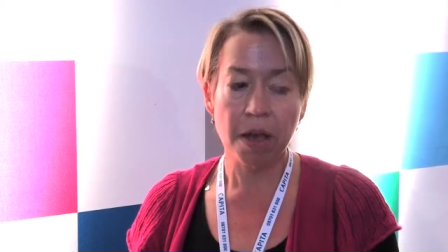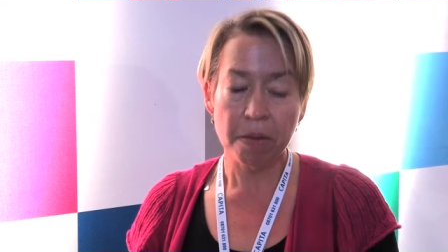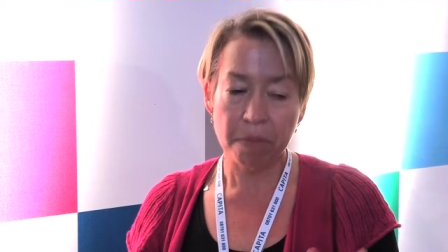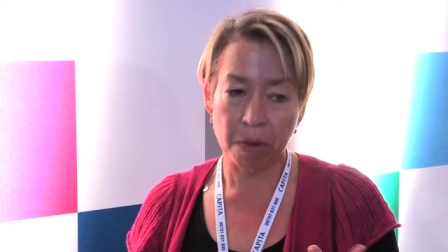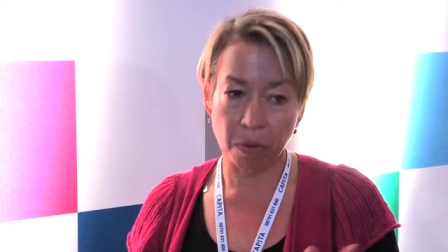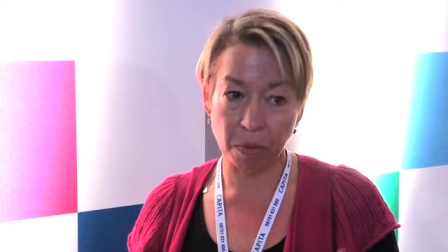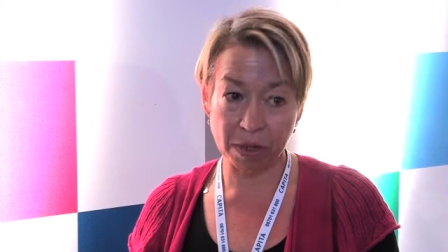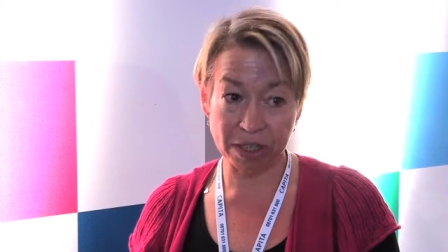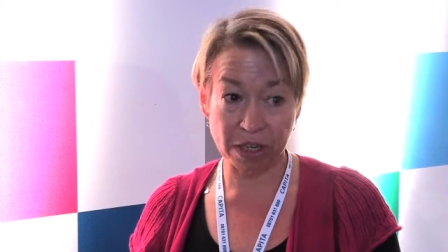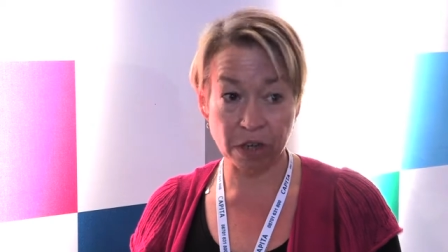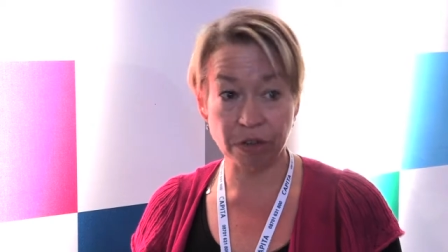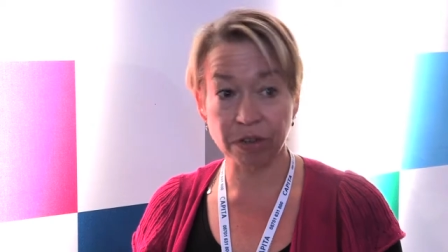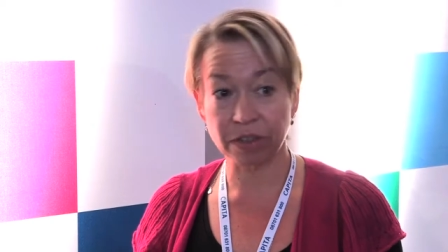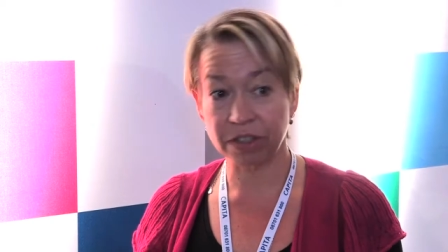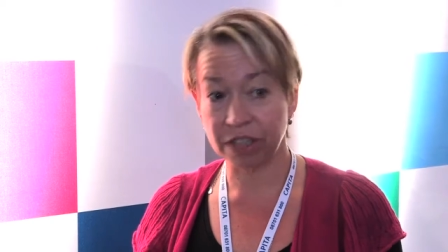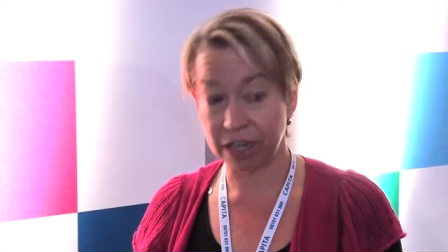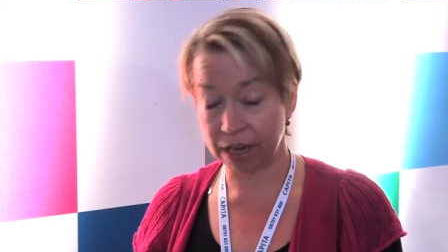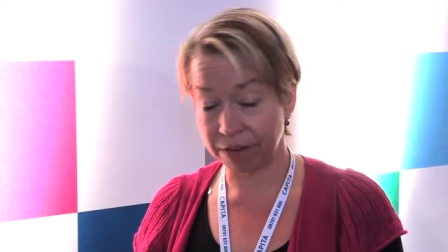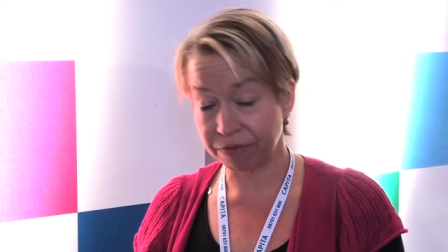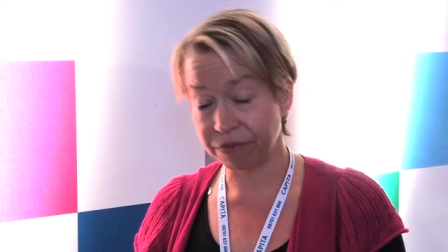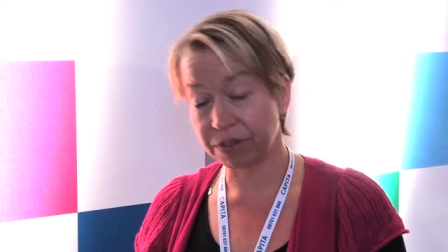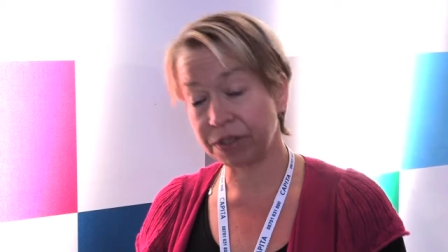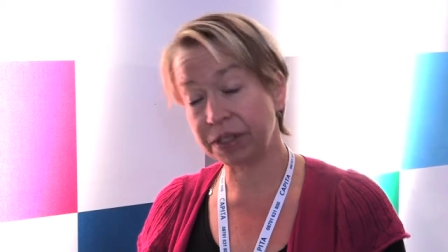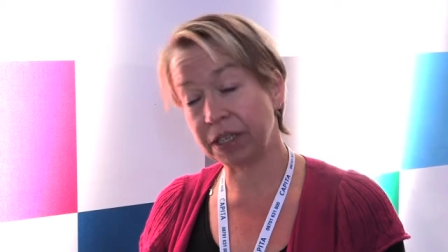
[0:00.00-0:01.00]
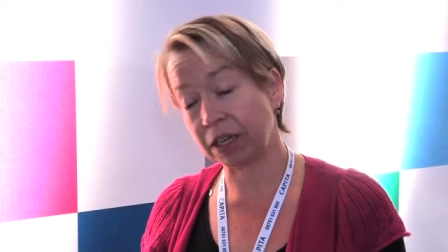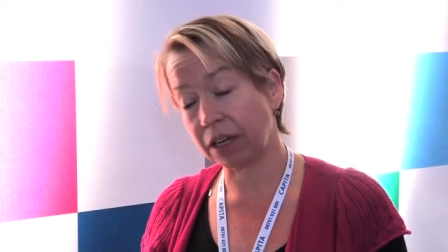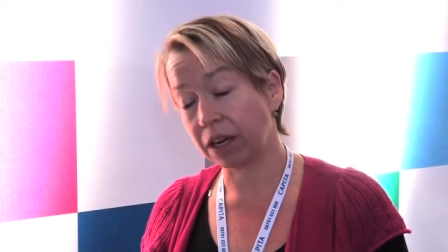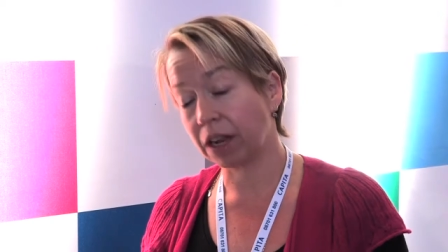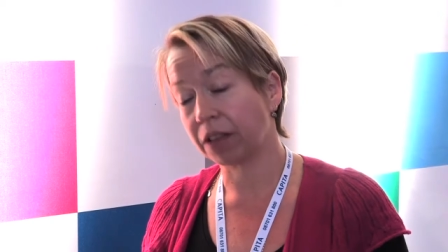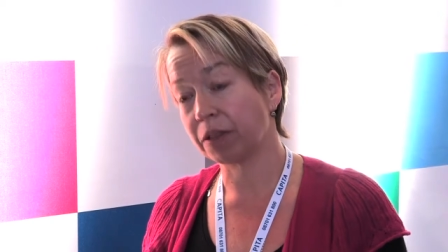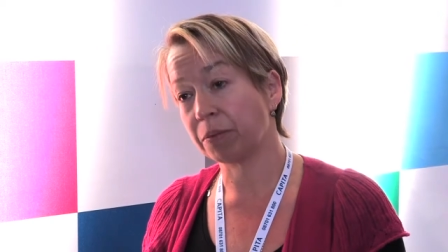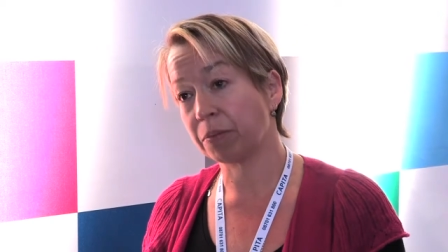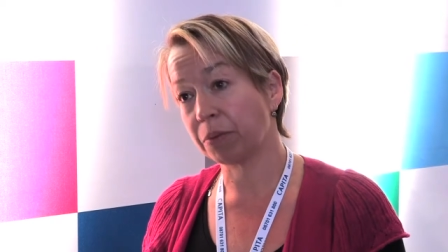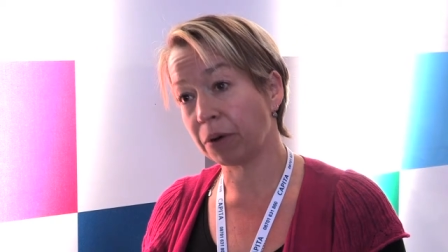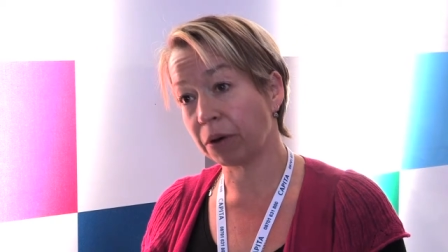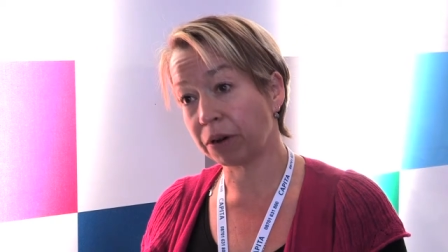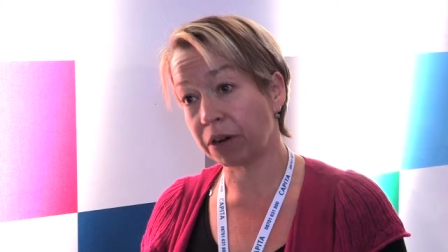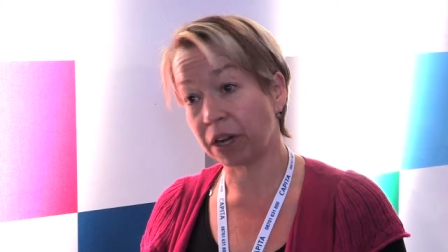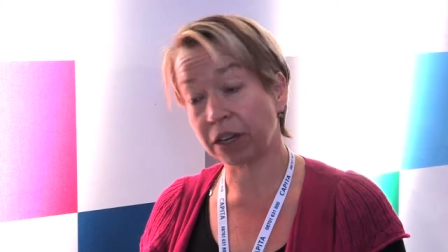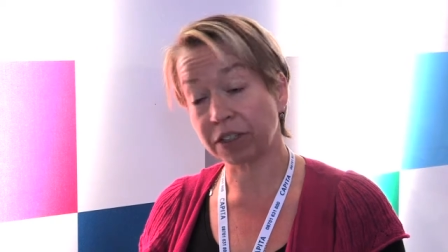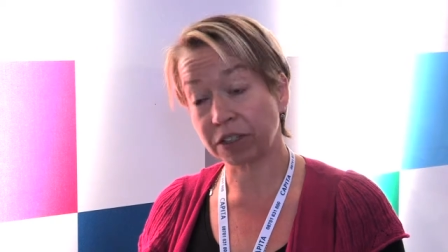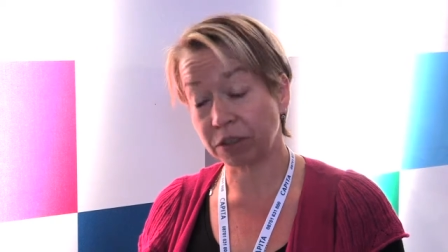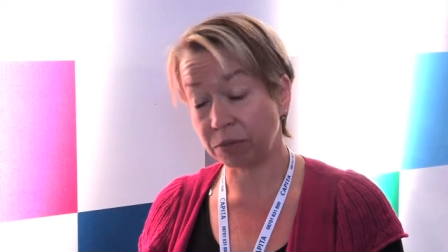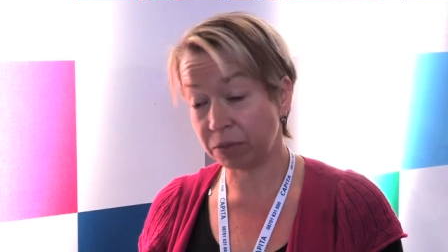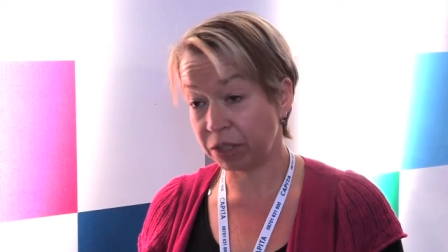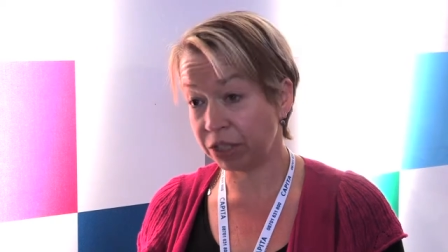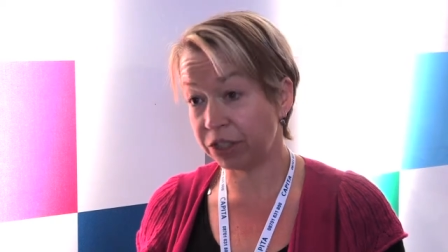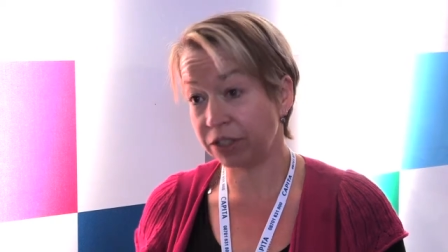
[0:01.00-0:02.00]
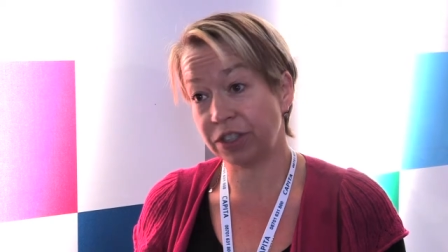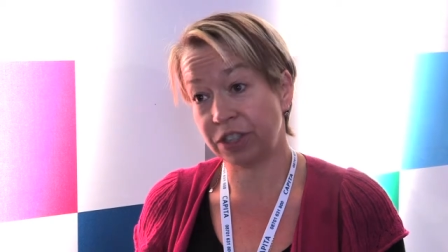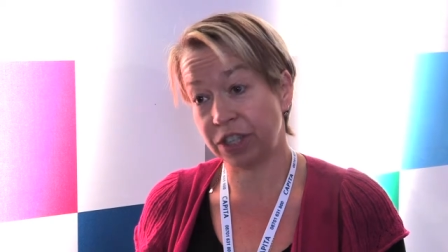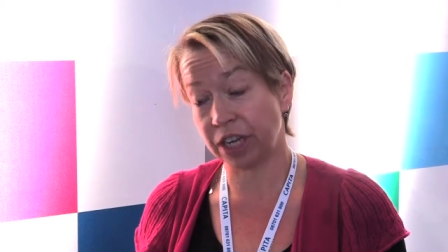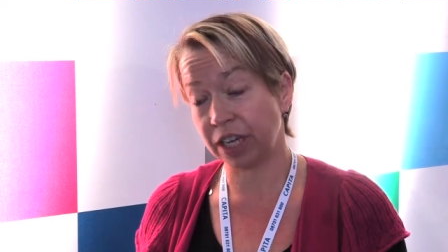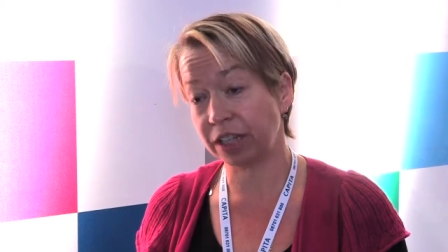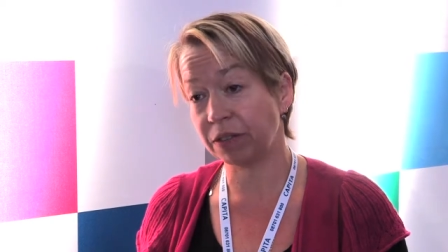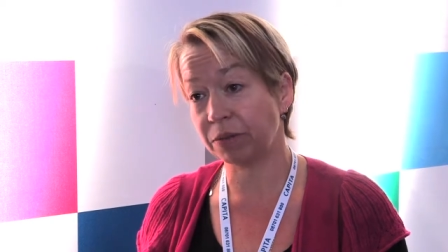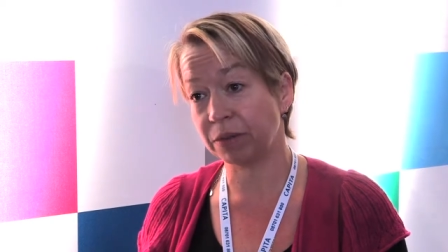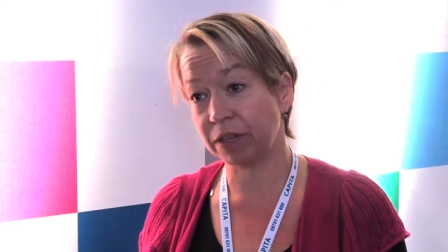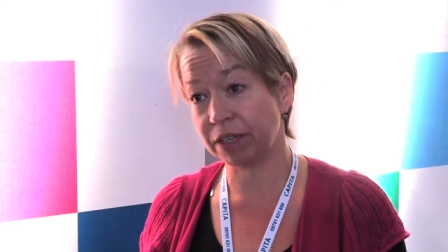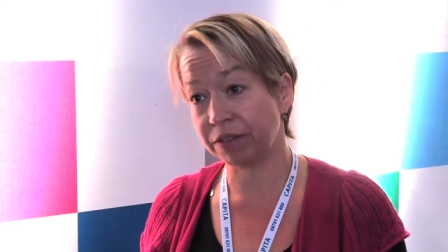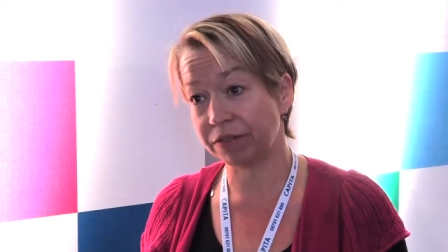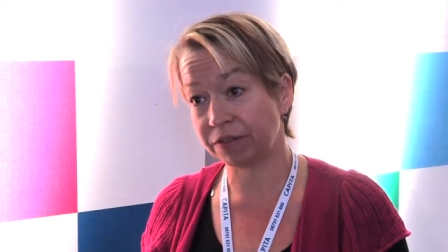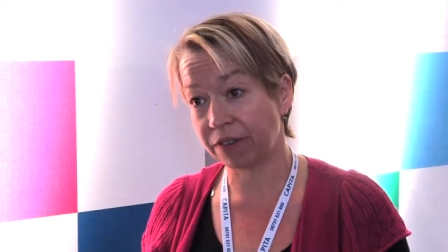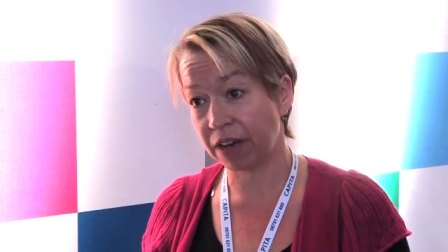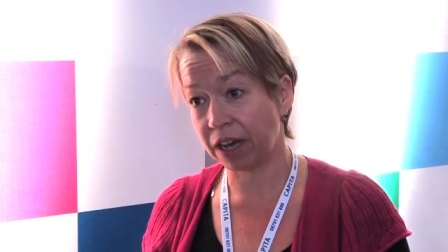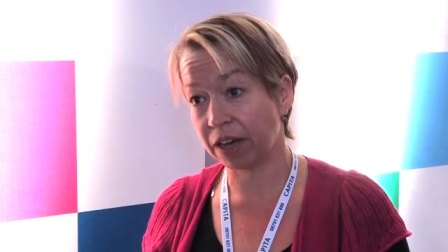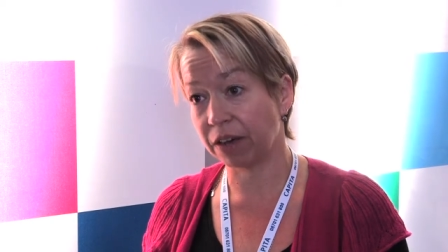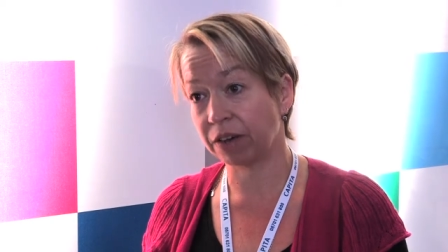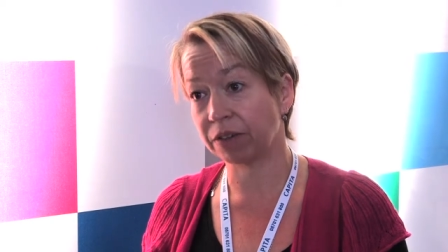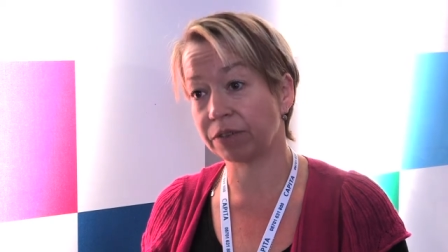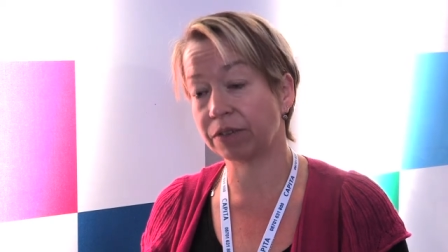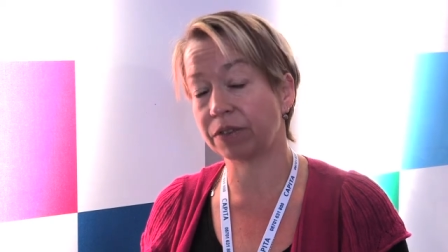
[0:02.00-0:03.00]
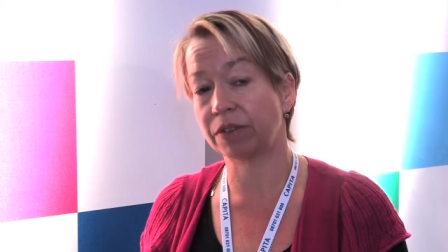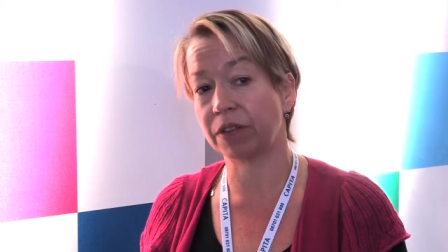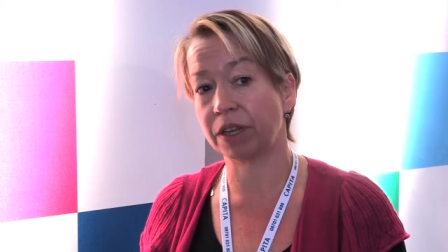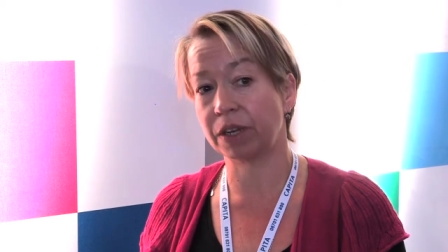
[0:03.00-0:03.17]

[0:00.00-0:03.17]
But we'd looked at every single other product and we just genuinely felt